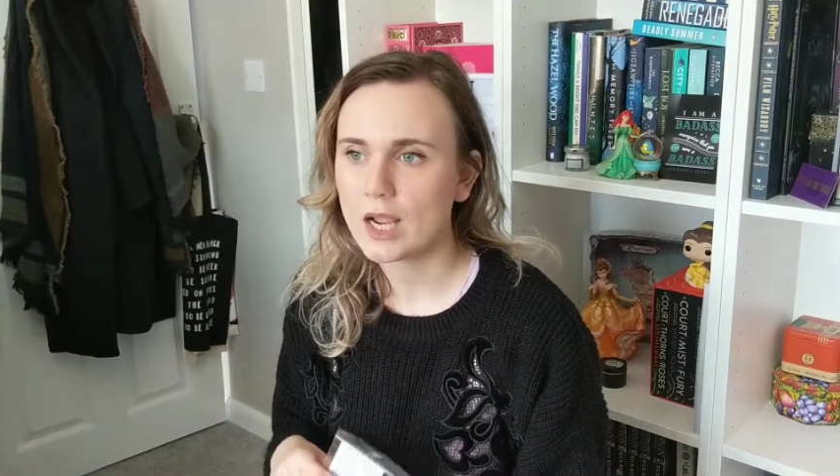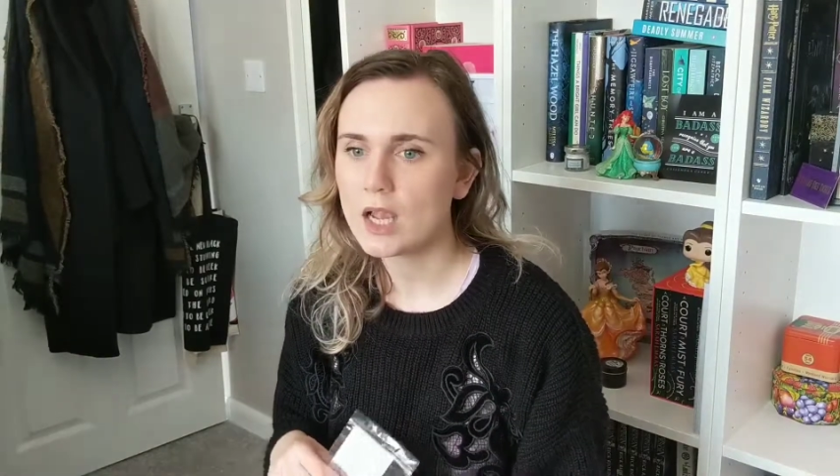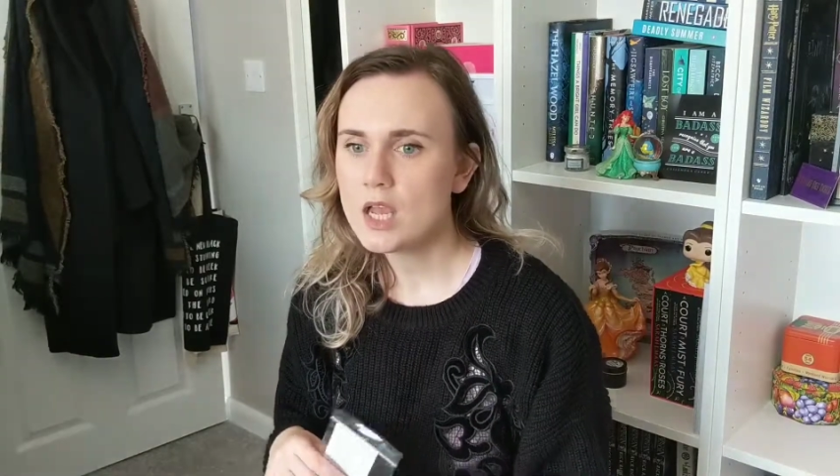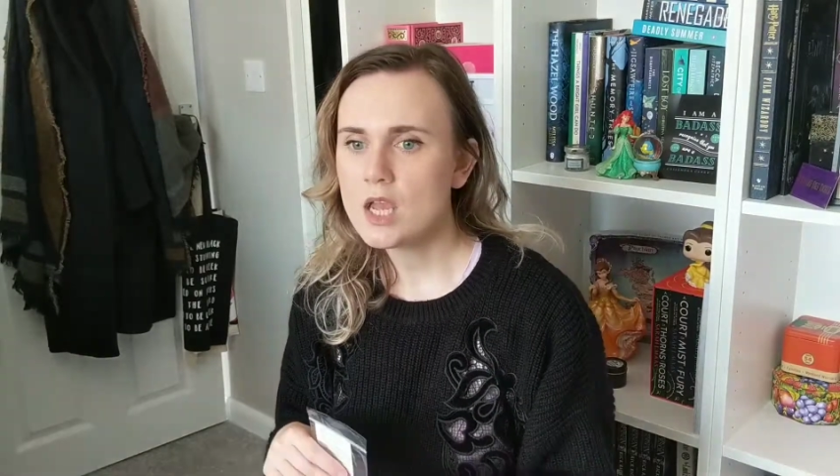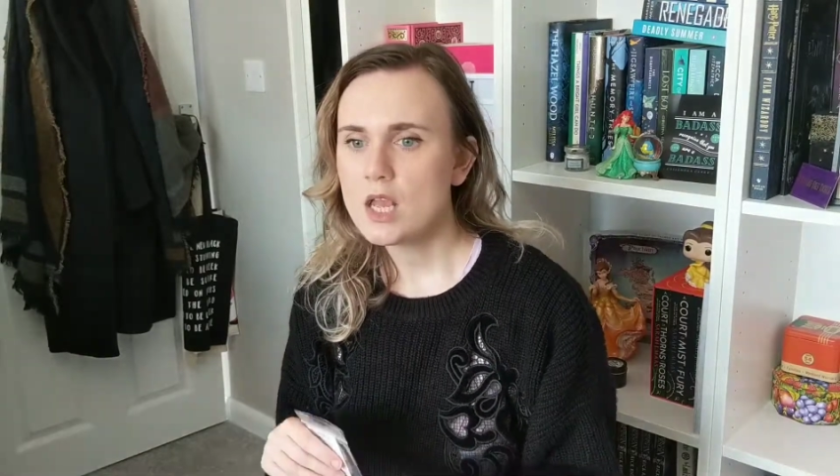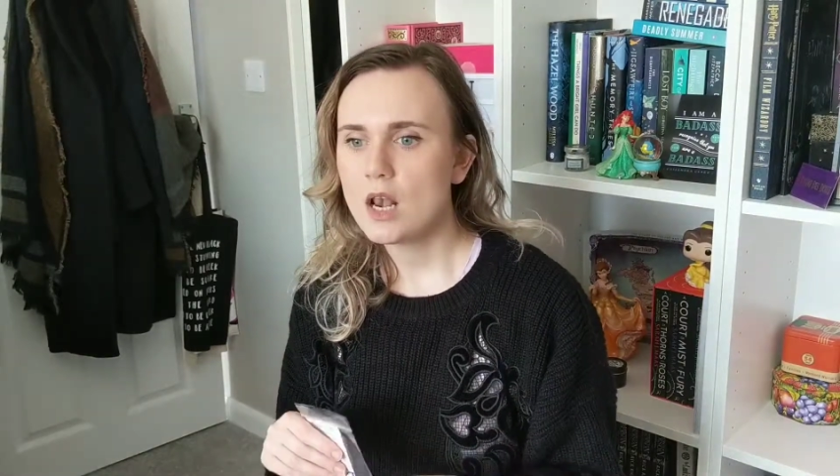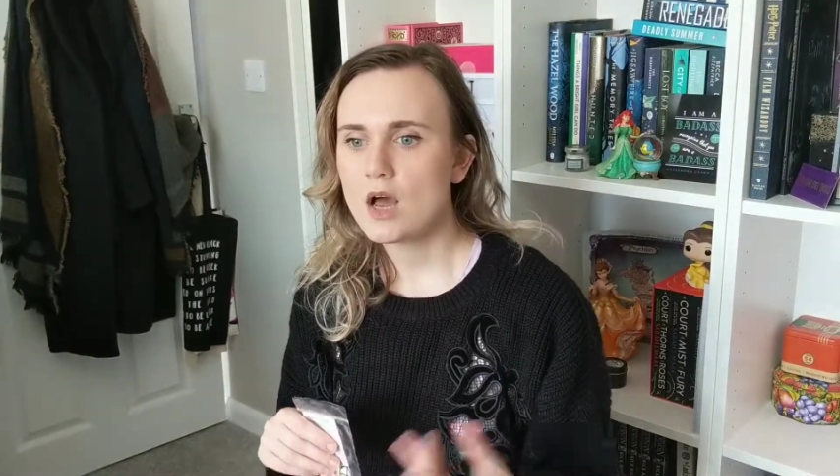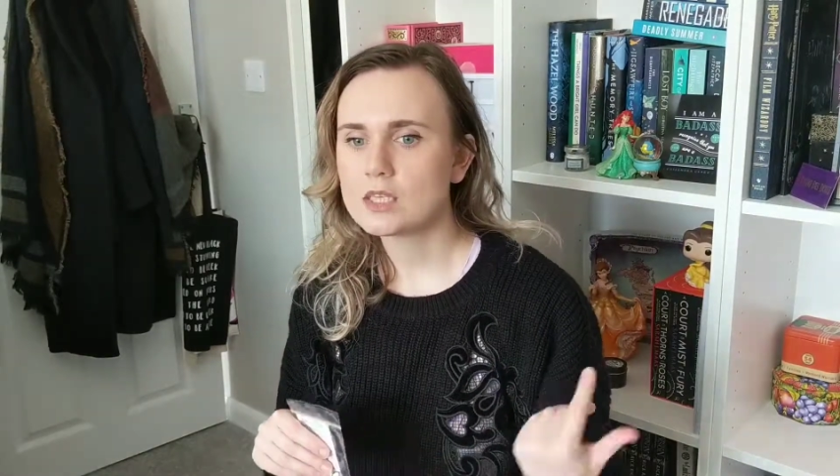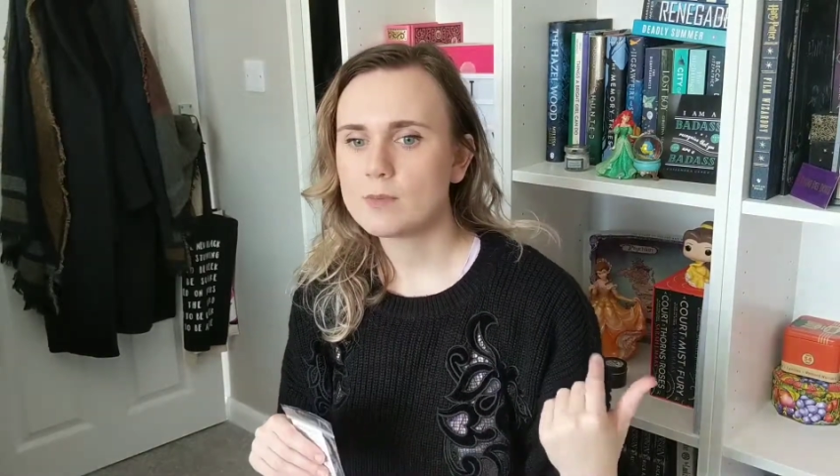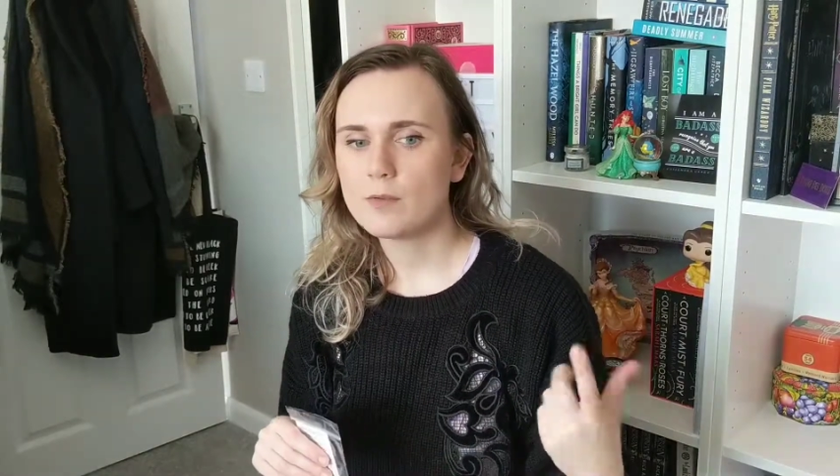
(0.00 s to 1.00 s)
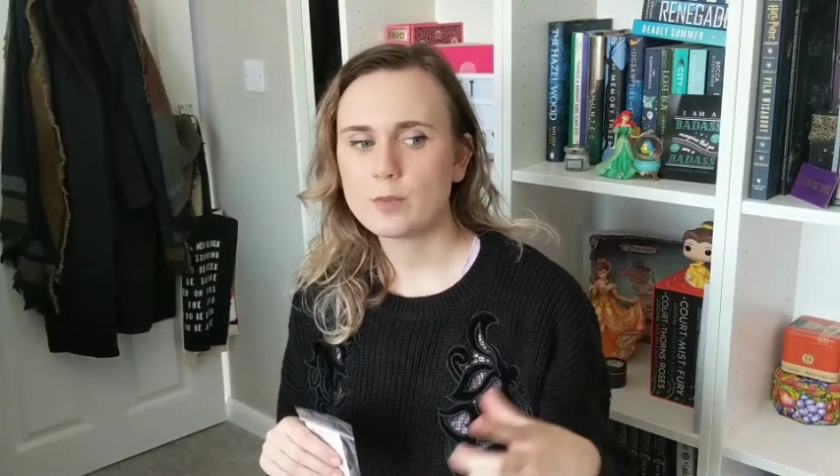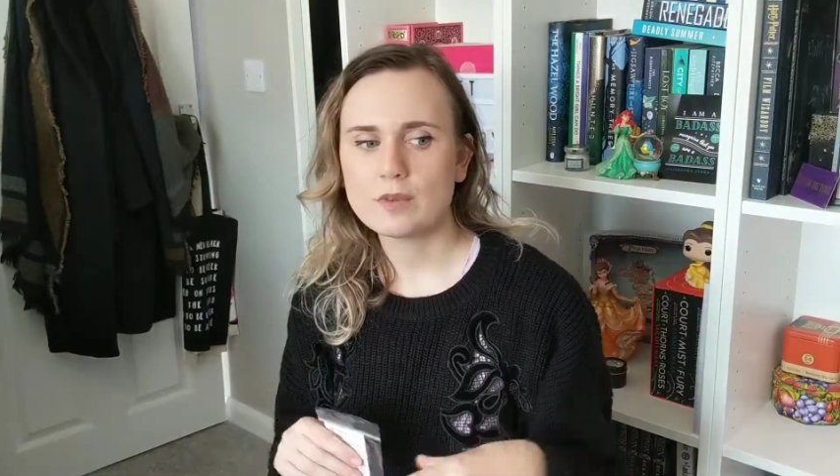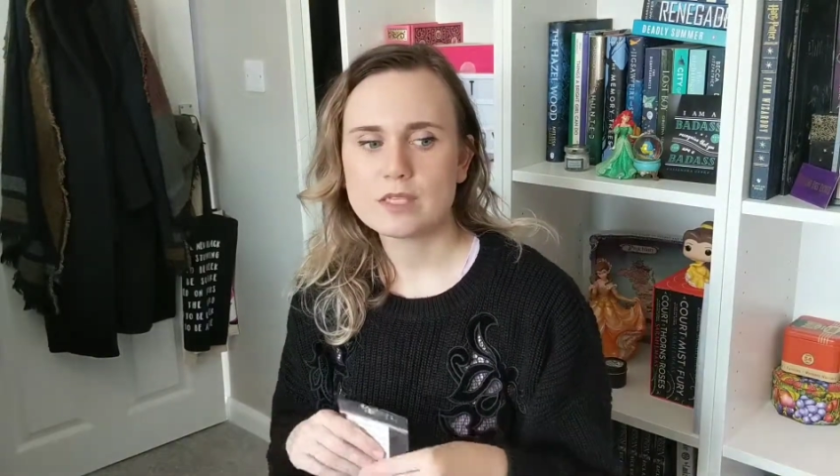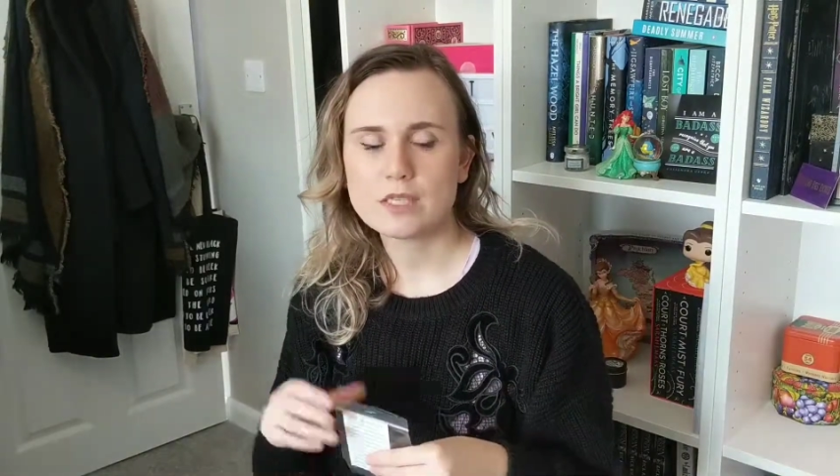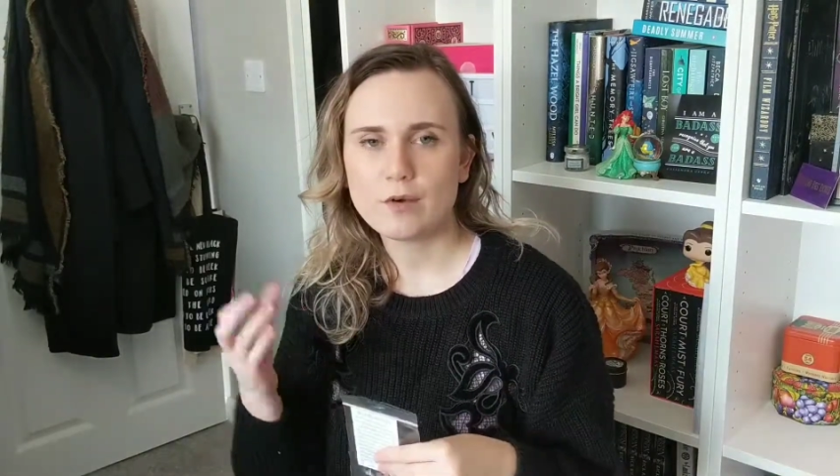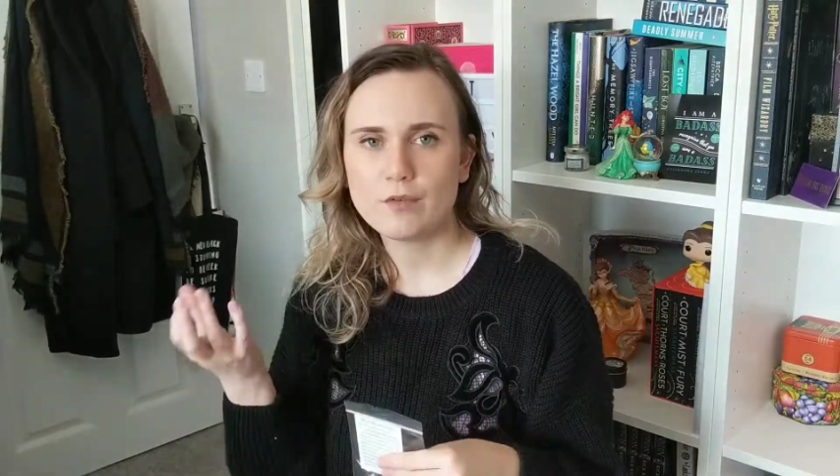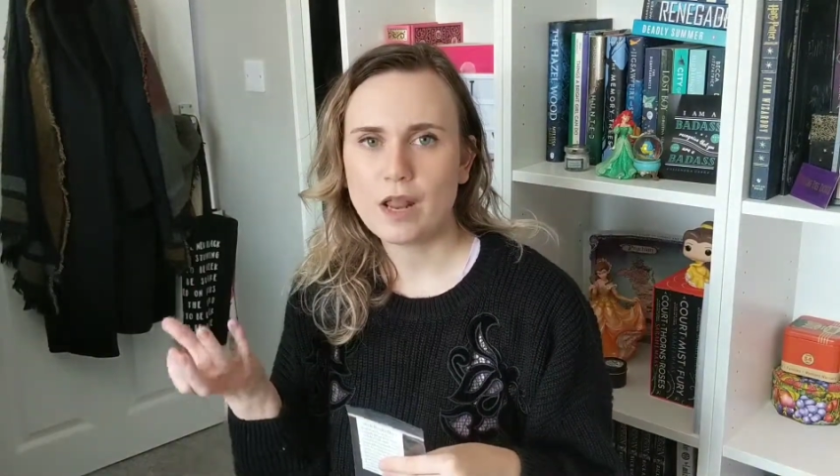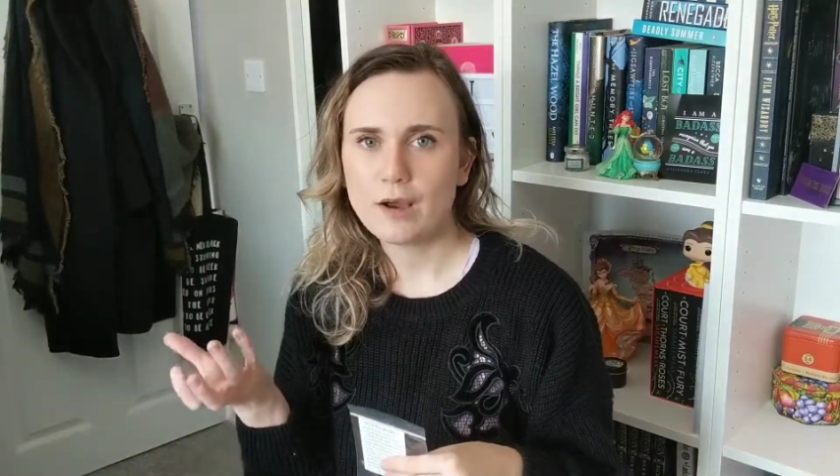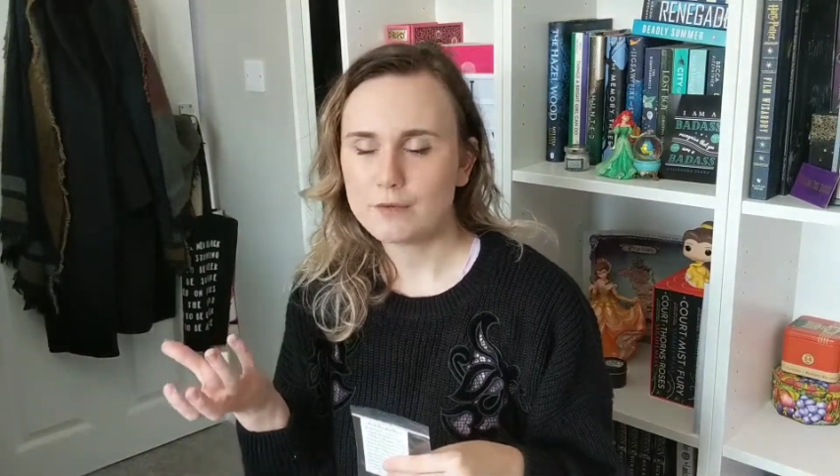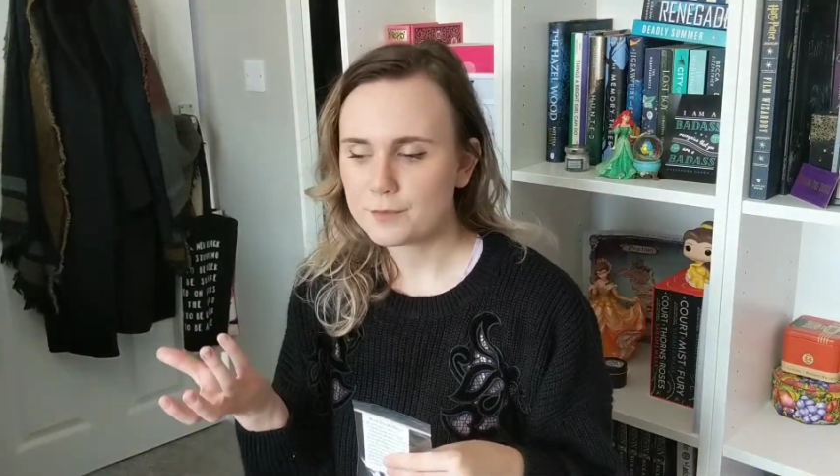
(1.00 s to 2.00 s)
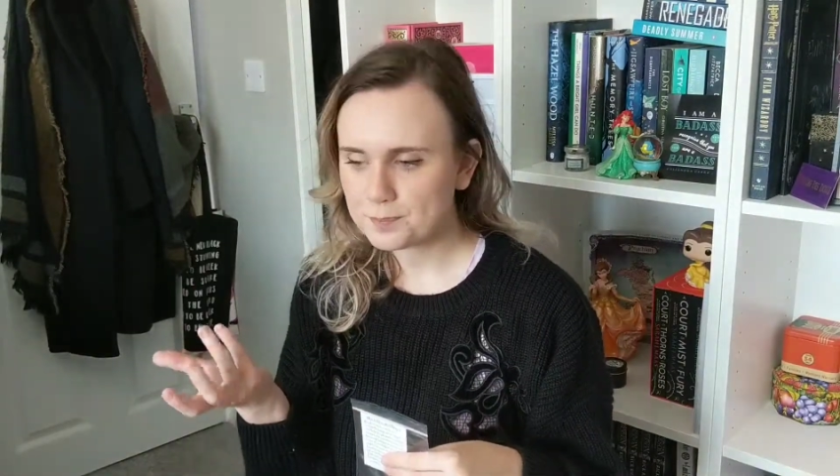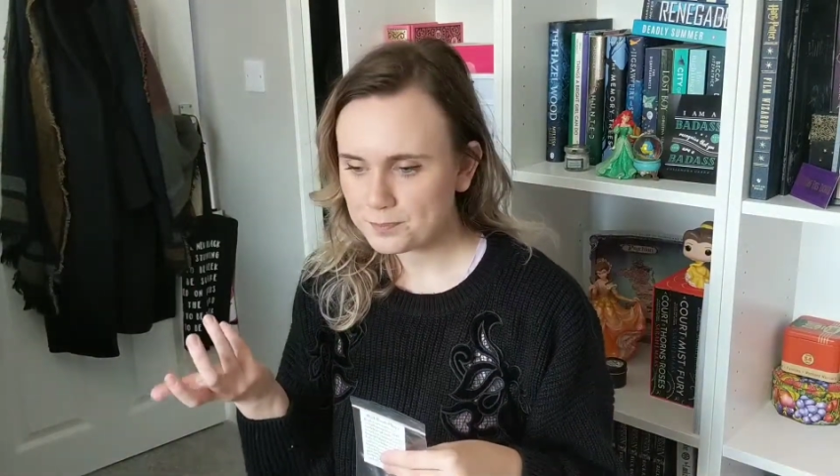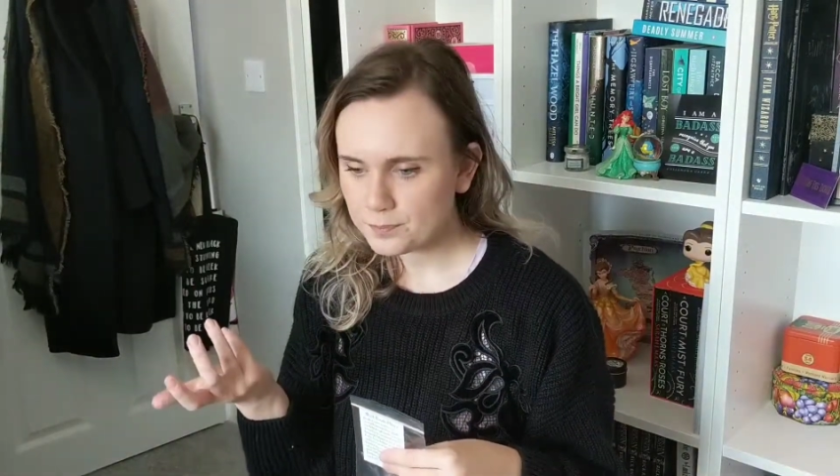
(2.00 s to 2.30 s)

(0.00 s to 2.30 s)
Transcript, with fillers: Like last month with the self love,